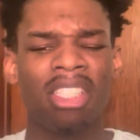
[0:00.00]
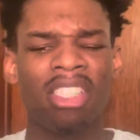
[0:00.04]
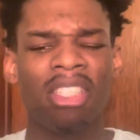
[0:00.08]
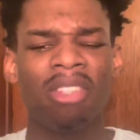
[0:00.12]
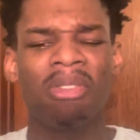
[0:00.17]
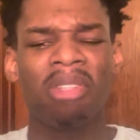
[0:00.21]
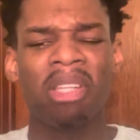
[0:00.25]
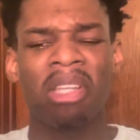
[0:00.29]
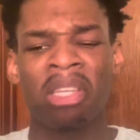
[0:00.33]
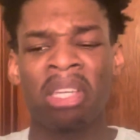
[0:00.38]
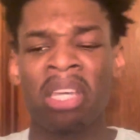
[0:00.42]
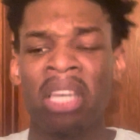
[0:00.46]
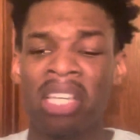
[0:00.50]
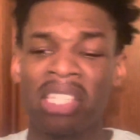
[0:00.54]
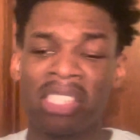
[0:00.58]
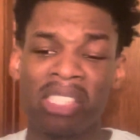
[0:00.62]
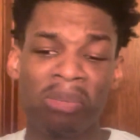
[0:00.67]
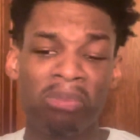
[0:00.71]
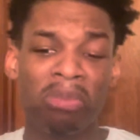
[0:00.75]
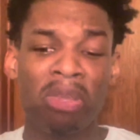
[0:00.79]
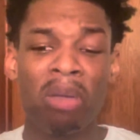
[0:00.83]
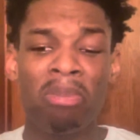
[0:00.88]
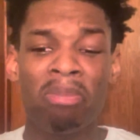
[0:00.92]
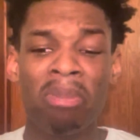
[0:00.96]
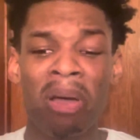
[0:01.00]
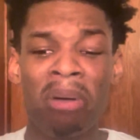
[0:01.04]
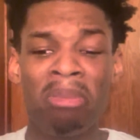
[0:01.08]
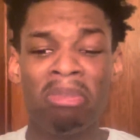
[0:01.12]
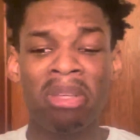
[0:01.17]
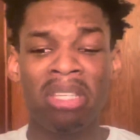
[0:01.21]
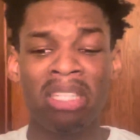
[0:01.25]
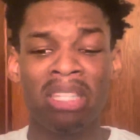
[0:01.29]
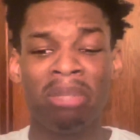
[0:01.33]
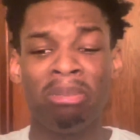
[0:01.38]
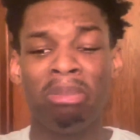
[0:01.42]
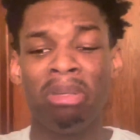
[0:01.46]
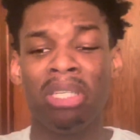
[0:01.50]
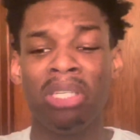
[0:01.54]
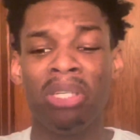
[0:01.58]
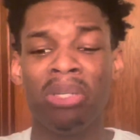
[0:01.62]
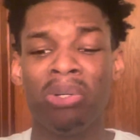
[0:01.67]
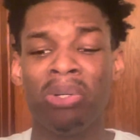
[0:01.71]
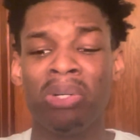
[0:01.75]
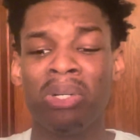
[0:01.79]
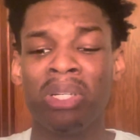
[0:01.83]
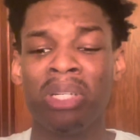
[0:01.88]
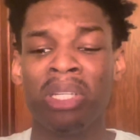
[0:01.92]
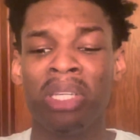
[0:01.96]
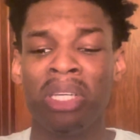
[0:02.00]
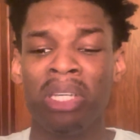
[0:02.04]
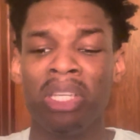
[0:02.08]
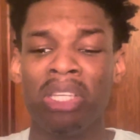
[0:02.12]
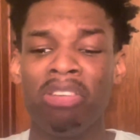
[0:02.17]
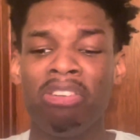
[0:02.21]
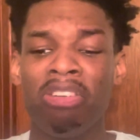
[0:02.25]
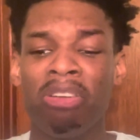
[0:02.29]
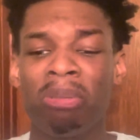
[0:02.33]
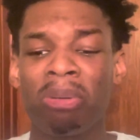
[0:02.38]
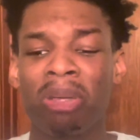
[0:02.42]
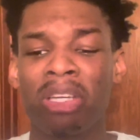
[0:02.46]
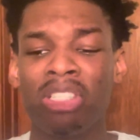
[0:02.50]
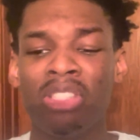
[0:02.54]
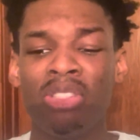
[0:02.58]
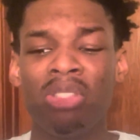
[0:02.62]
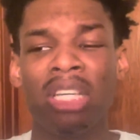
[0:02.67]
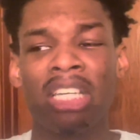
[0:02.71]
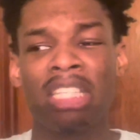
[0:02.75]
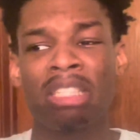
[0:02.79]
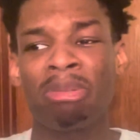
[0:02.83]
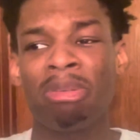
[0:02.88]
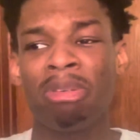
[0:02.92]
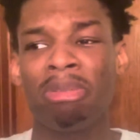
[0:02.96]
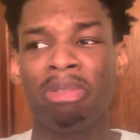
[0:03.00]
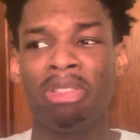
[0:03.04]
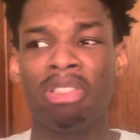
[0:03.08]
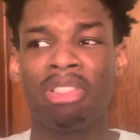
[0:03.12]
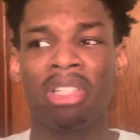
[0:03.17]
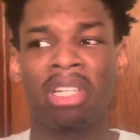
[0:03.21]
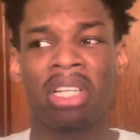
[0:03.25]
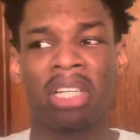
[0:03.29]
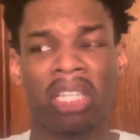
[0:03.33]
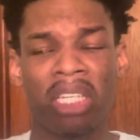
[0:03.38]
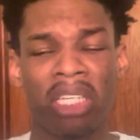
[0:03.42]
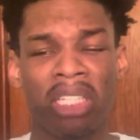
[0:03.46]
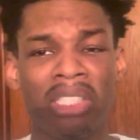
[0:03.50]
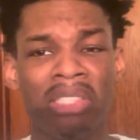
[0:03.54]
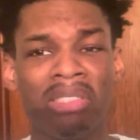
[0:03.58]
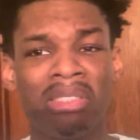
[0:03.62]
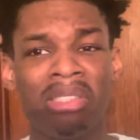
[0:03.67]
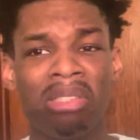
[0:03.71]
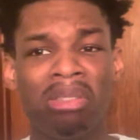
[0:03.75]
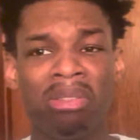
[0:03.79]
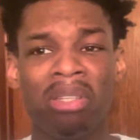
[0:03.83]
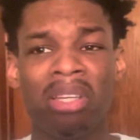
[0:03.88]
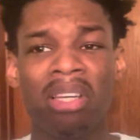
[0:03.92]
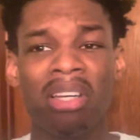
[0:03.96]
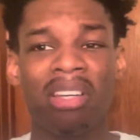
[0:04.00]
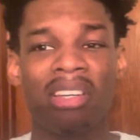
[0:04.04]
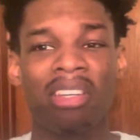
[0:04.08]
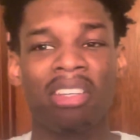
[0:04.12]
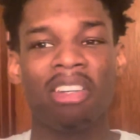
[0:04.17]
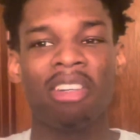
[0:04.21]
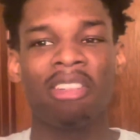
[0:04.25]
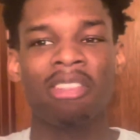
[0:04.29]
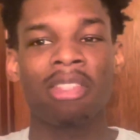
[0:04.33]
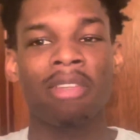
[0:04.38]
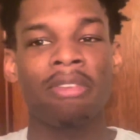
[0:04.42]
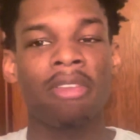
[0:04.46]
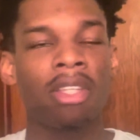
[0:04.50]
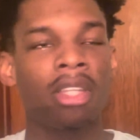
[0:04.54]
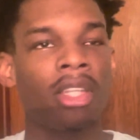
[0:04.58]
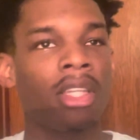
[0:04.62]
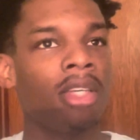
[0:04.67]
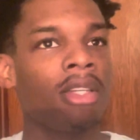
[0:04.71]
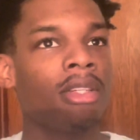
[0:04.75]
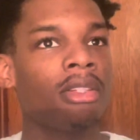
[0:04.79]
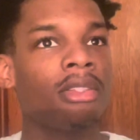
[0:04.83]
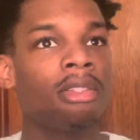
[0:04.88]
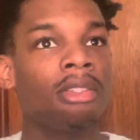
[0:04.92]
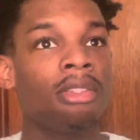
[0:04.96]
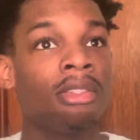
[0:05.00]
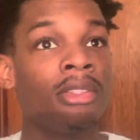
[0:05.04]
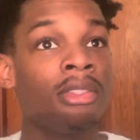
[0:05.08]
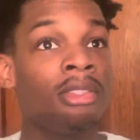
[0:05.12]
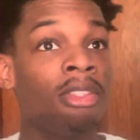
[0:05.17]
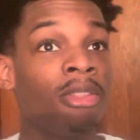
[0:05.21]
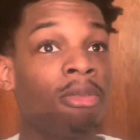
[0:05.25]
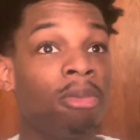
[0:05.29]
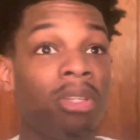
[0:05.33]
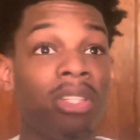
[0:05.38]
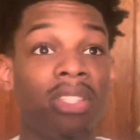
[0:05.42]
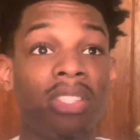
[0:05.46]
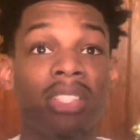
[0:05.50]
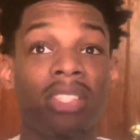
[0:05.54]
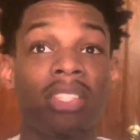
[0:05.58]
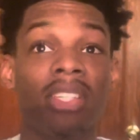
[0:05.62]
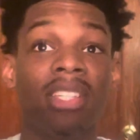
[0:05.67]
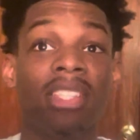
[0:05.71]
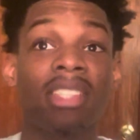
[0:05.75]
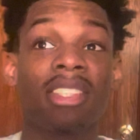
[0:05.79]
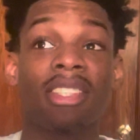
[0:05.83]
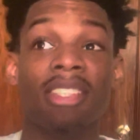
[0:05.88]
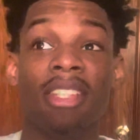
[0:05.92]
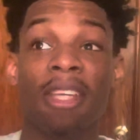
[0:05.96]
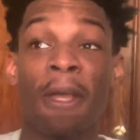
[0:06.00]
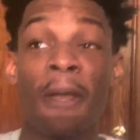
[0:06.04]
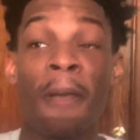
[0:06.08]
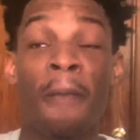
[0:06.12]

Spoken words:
She was like, something your mom need to be doing, you feel me? Because you're not supposed to be drinking because you're too young, you know, stuff like that. Bitch, listen.